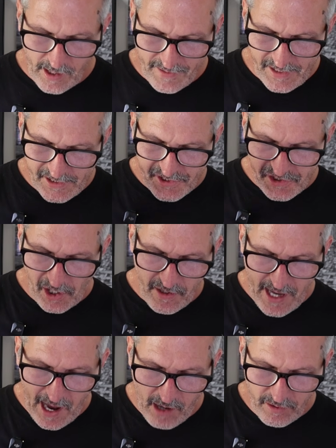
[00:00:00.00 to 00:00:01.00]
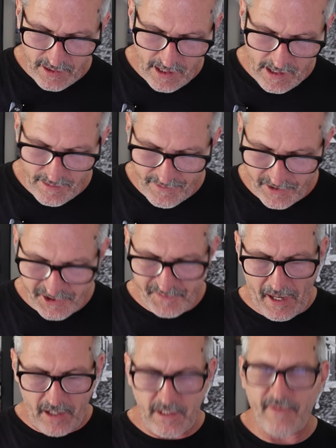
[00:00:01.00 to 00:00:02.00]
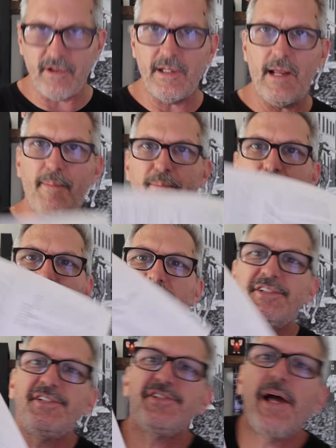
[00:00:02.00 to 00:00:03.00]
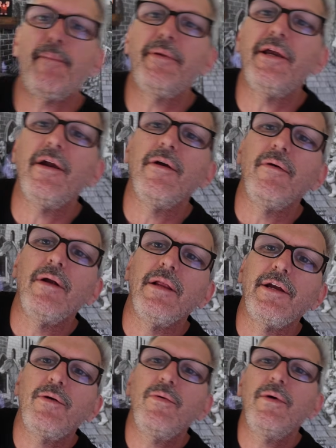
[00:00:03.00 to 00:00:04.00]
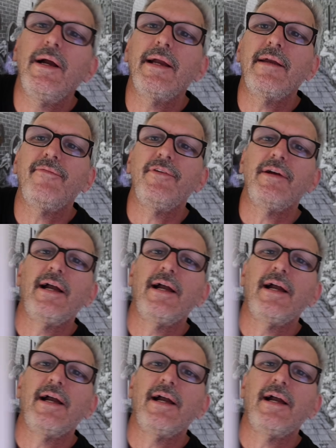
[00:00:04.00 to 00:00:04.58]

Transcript: And they start out their spell level, and I'll place this up here really quick if you